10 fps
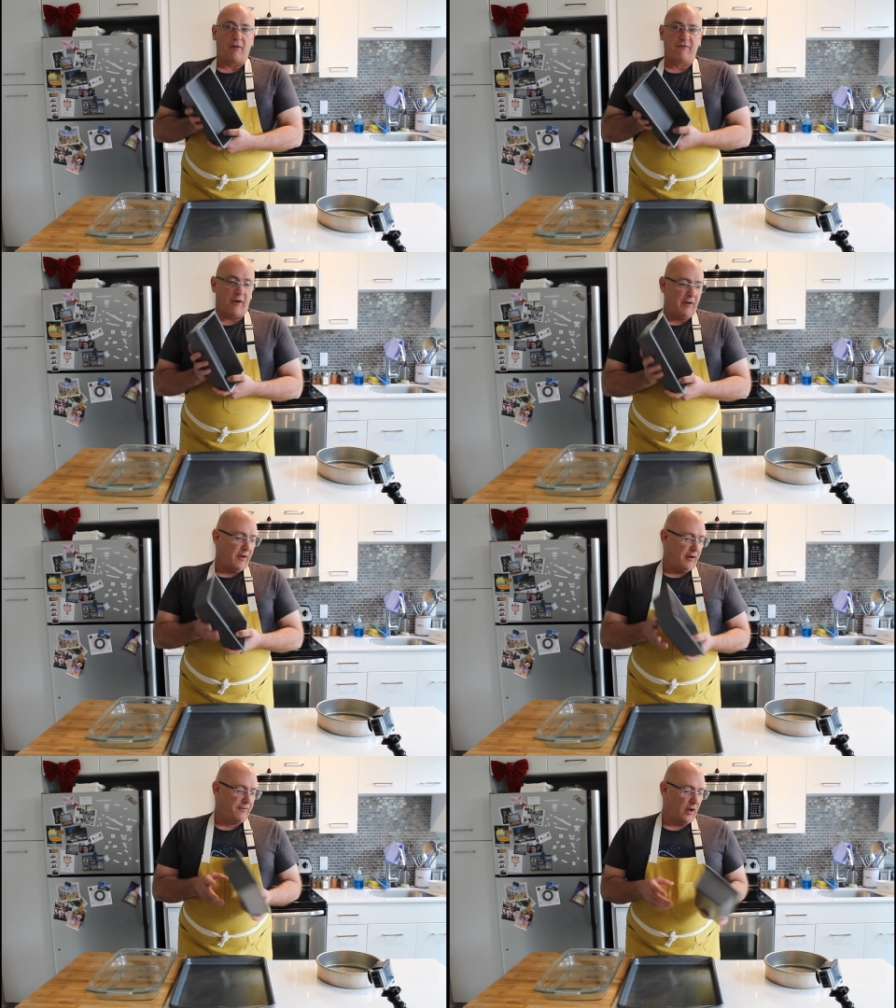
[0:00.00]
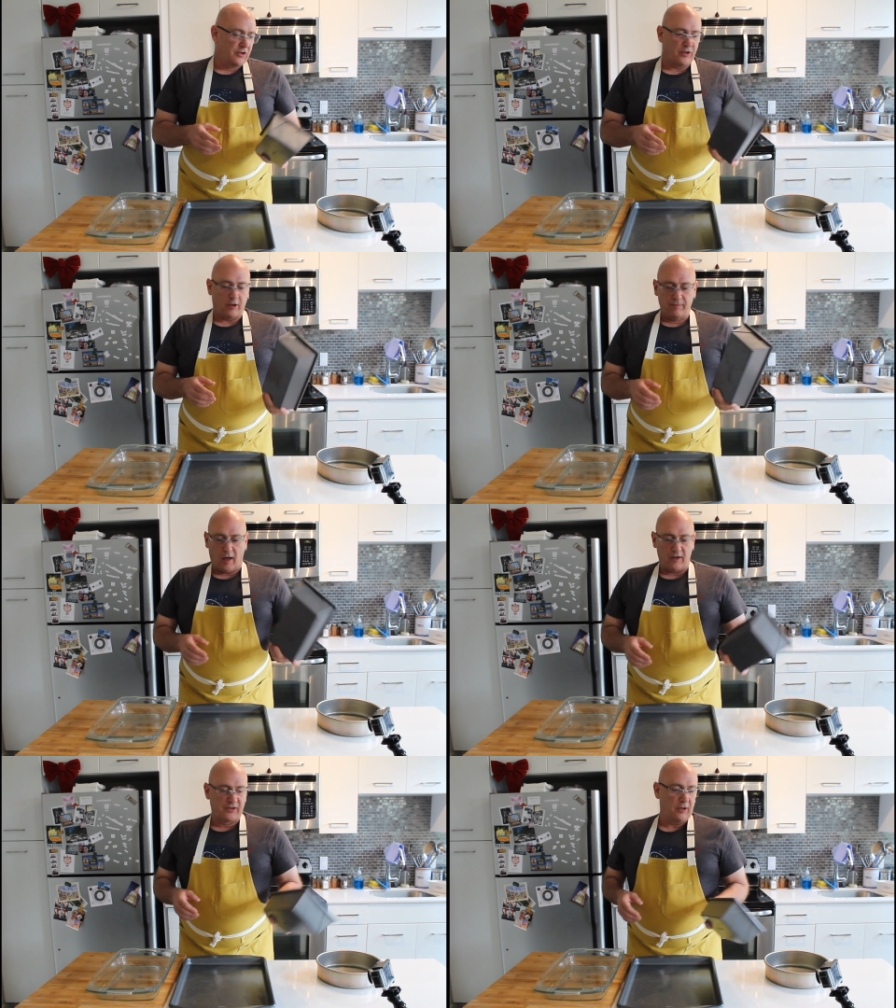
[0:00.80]
Very, very functional,
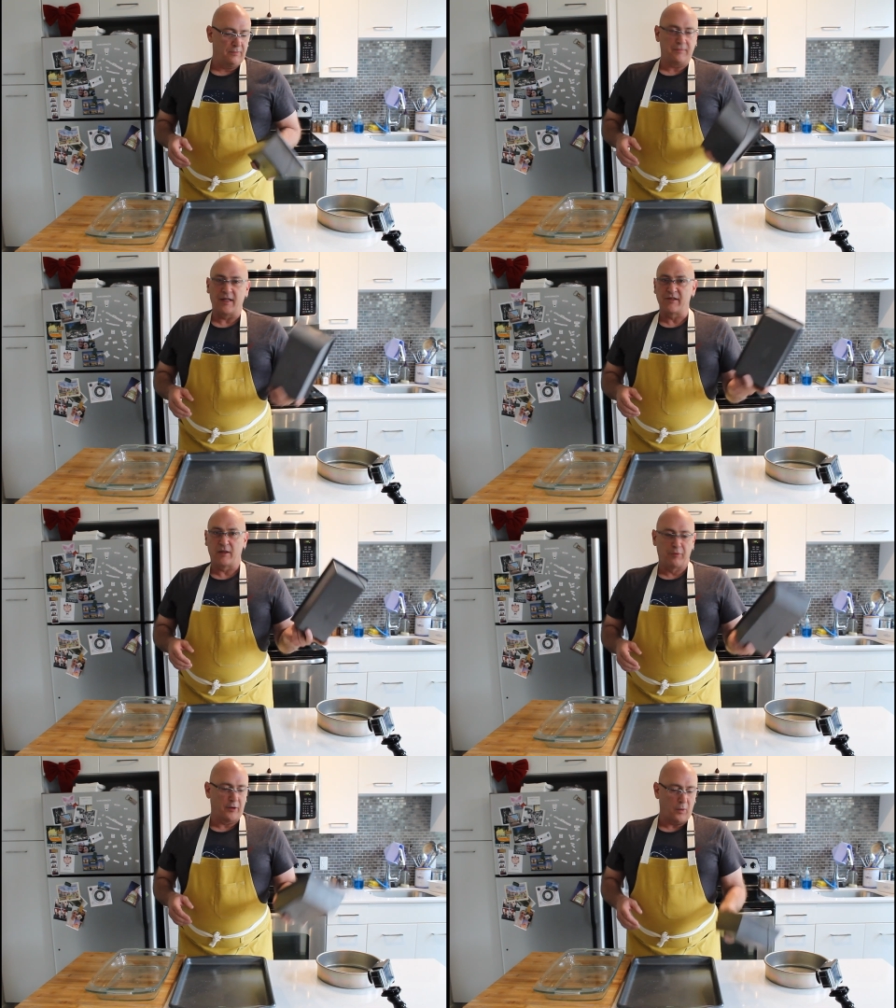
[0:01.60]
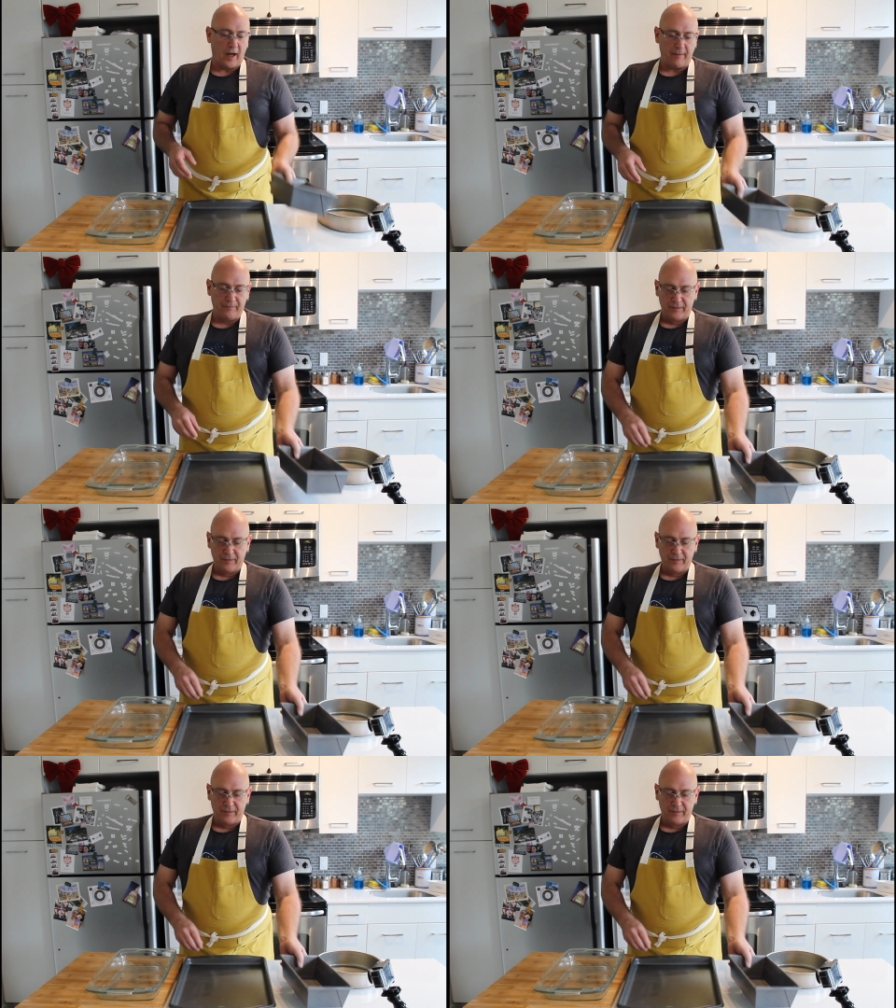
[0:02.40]
also easy to put away.